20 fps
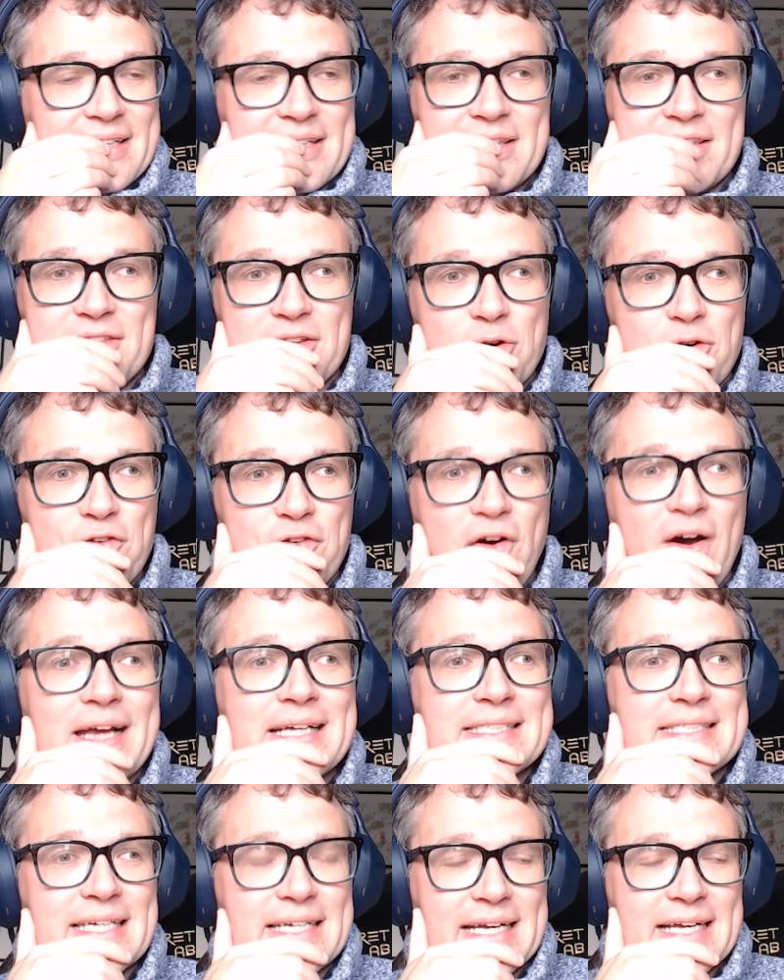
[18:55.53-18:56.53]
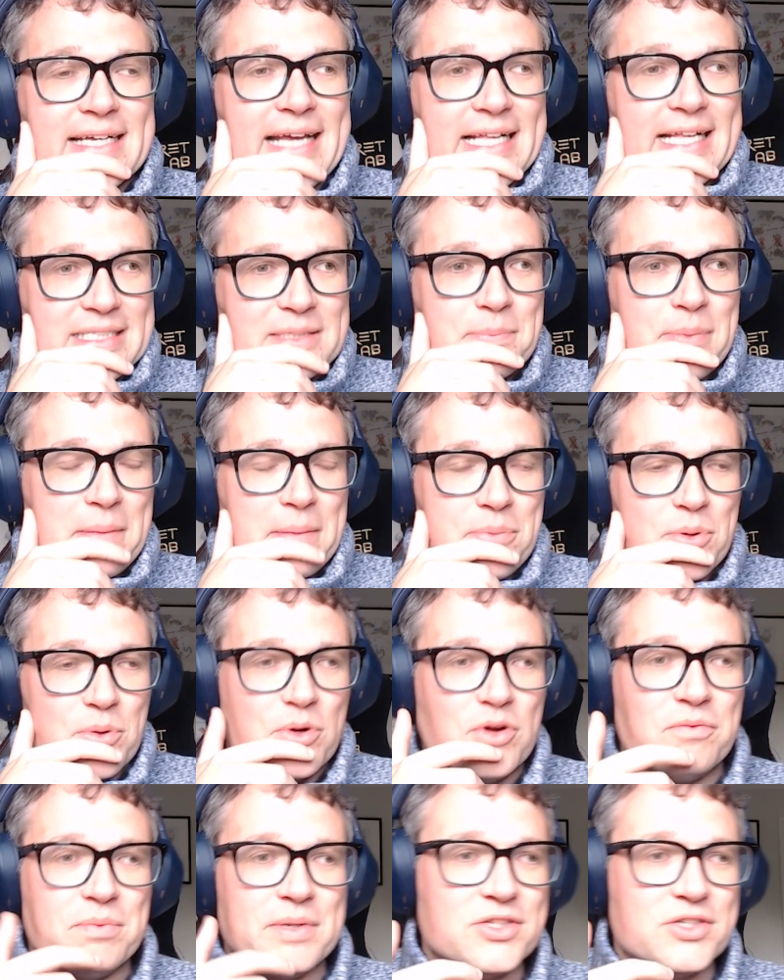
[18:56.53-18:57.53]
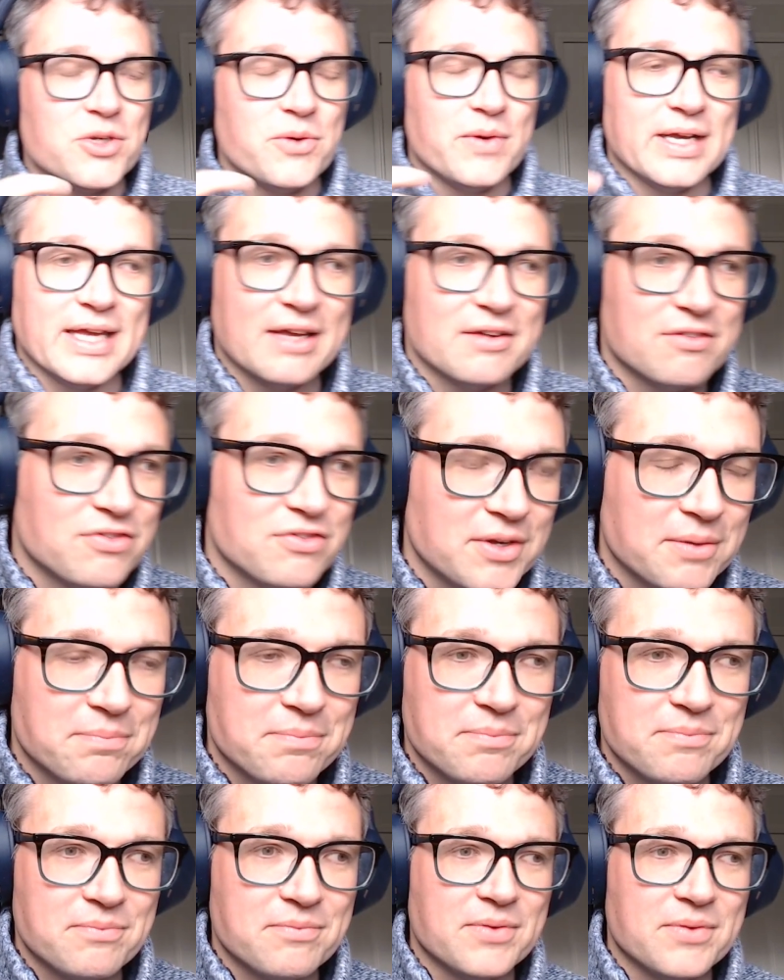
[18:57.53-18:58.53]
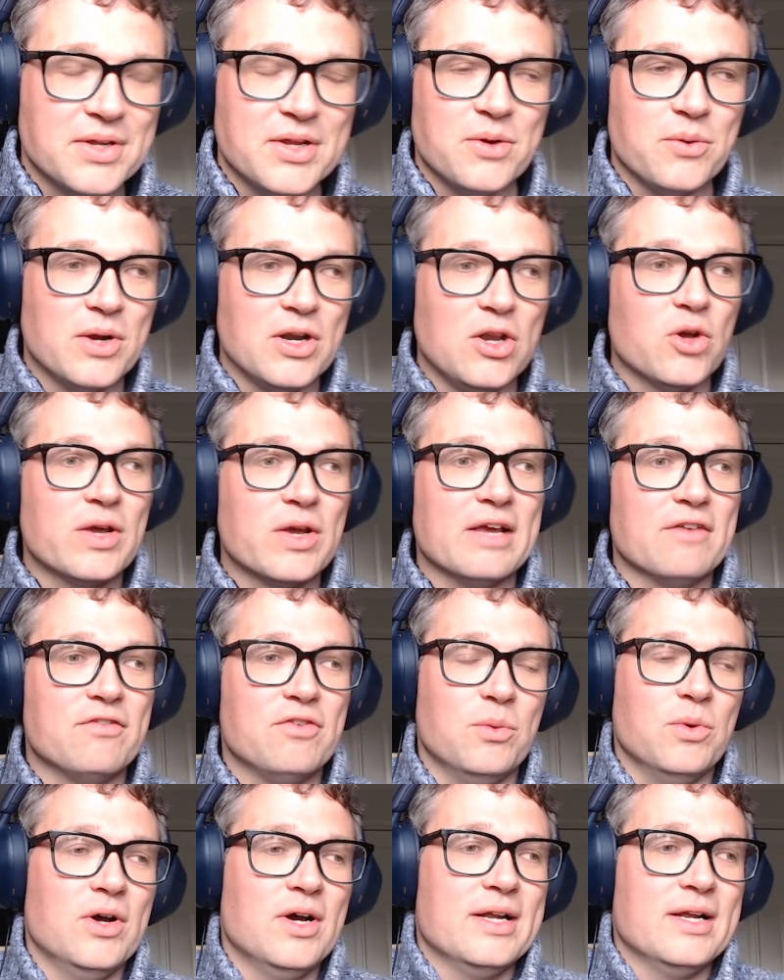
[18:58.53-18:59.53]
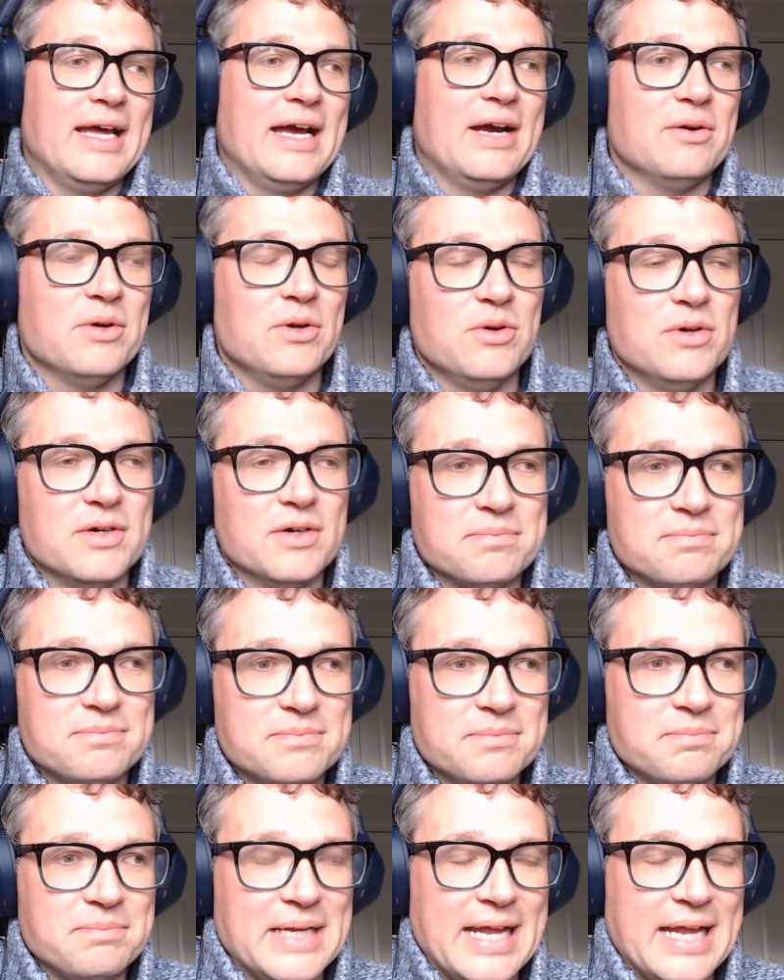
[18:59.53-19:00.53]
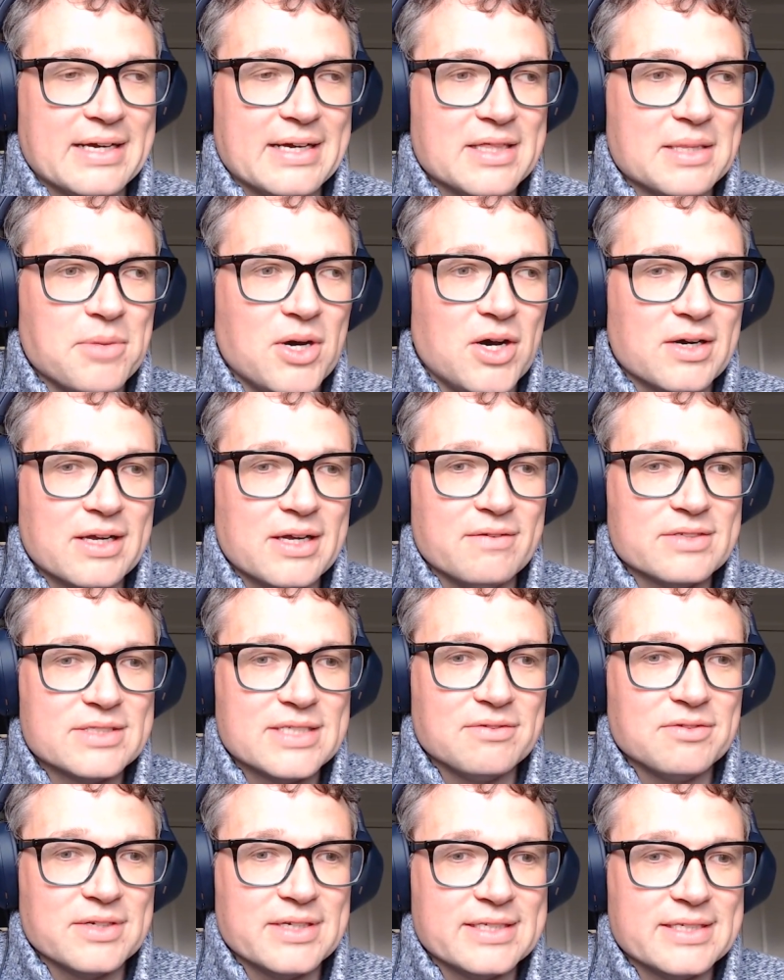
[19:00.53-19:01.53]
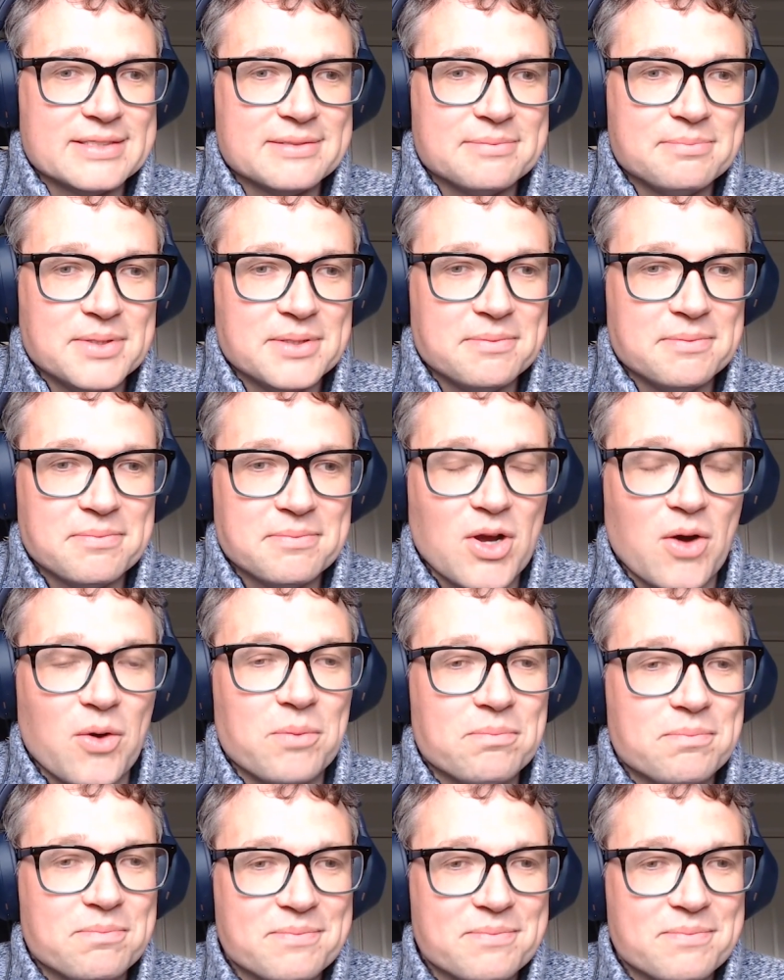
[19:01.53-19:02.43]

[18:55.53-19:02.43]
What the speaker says: you're fighting against people who've been doing it who are looking for work now, who have been out in the market several years. But go on.